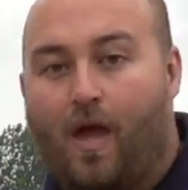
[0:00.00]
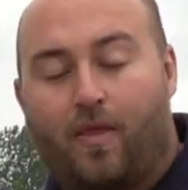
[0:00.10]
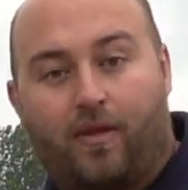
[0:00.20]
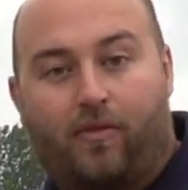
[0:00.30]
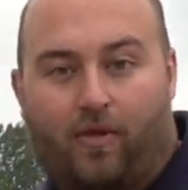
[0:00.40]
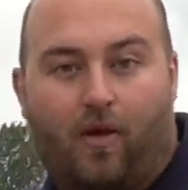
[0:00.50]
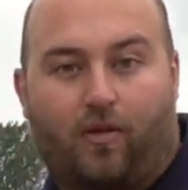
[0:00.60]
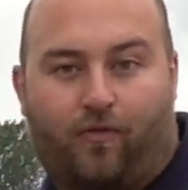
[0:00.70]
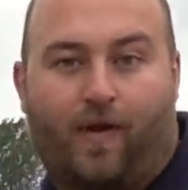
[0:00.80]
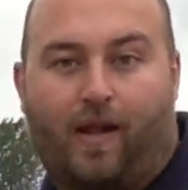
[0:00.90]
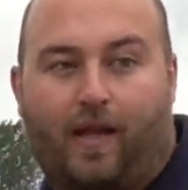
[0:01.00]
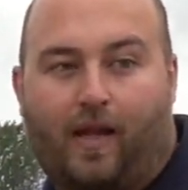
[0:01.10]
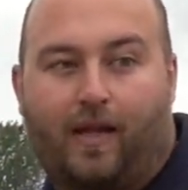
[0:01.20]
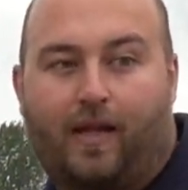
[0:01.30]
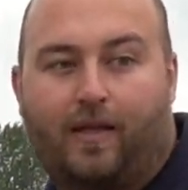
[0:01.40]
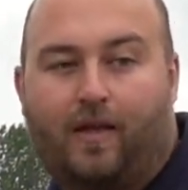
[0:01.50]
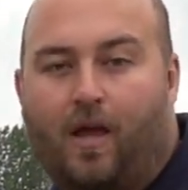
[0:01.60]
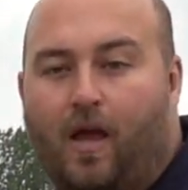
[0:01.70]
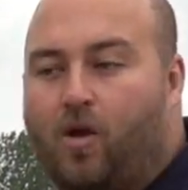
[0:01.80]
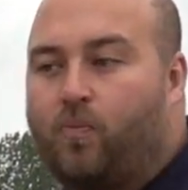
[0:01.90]
This site's fairly clean,
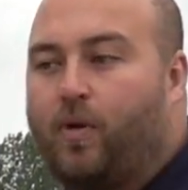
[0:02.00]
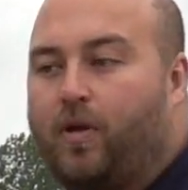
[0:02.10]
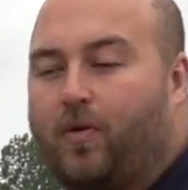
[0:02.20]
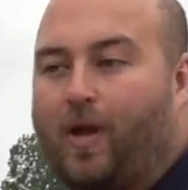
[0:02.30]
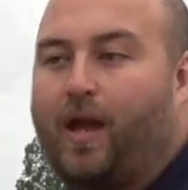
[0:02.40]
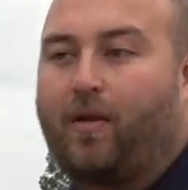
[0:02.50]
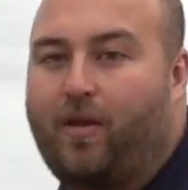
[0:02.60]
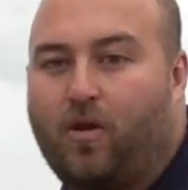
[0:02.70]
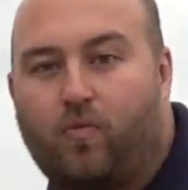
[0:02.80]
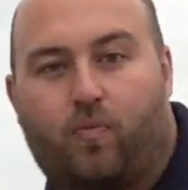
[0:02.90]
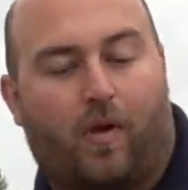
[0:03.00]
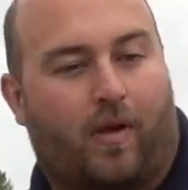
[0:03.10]
but you can still